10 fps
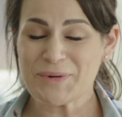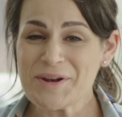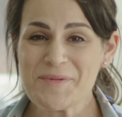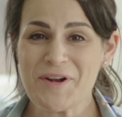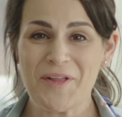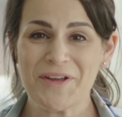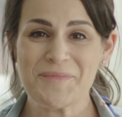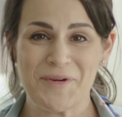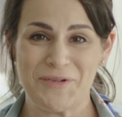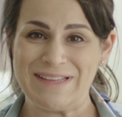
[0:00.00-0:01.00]
we're gonna put all the
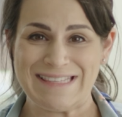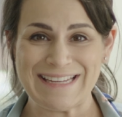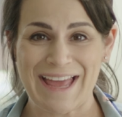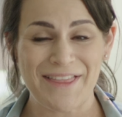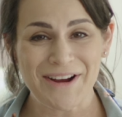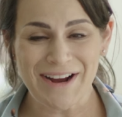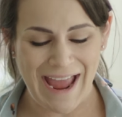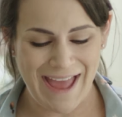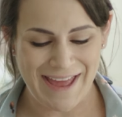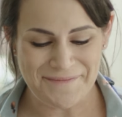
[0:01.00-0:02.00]
components together
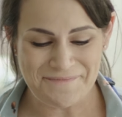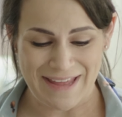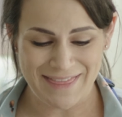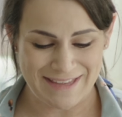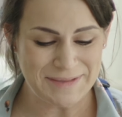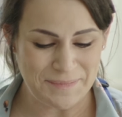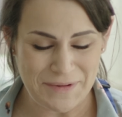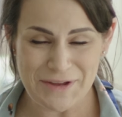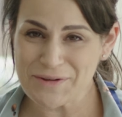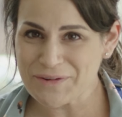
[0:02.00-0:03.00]
and make this
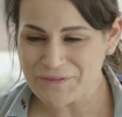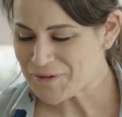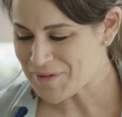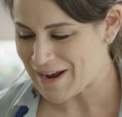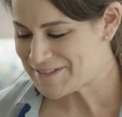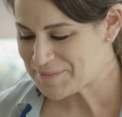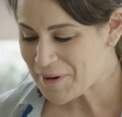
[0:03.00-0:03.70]
beautiful rice